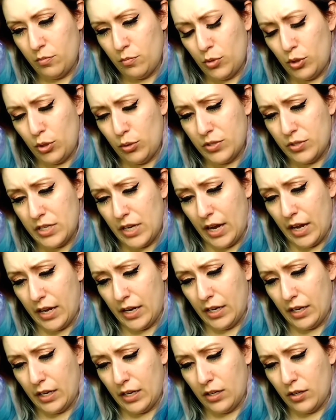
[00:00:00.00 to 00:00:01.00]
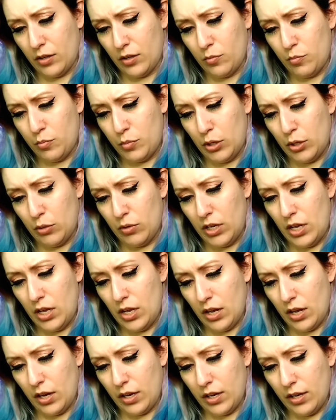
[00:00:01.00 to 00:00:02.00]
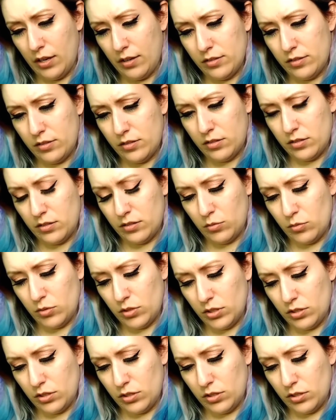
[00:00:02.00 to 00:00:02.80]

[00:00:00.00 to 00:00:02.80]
Botanic Beauty, I guess is